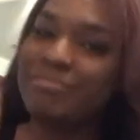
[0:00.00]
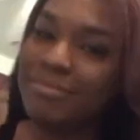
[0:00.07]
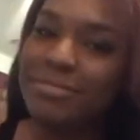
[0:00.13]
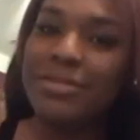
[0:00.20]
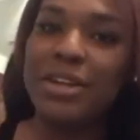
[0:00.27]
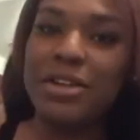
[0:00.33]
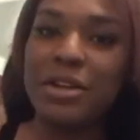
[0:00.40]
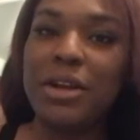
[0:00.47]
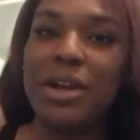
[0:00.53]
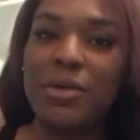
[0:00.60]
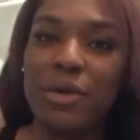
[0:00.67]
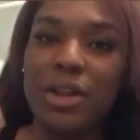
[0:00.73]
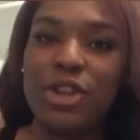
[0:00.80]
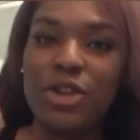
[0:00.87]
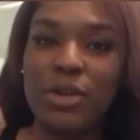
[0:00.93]
there's only
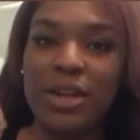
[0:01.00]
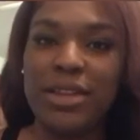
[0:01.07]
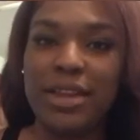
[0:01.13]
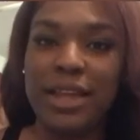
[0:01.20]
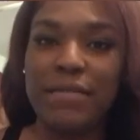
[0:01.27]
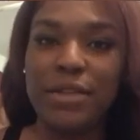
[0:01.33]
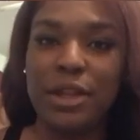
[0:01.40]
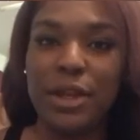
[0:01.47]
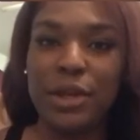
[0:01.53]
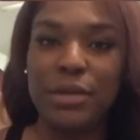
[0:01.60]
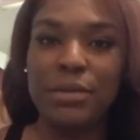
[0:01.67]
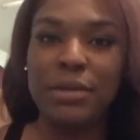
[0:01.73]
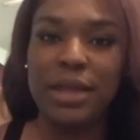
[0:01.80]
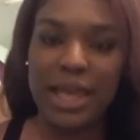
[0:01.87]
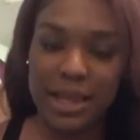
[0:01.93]
one choice left to do:
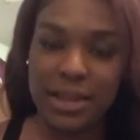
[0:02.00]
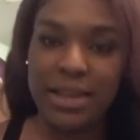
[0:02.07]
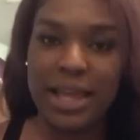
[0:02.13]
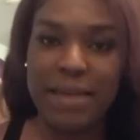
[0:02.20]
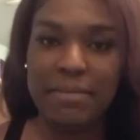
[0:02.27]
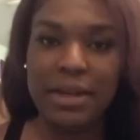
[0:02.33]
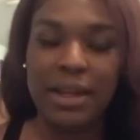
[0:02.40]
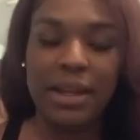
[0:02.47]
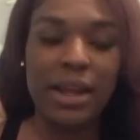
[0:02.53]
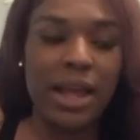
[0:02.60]
accept it.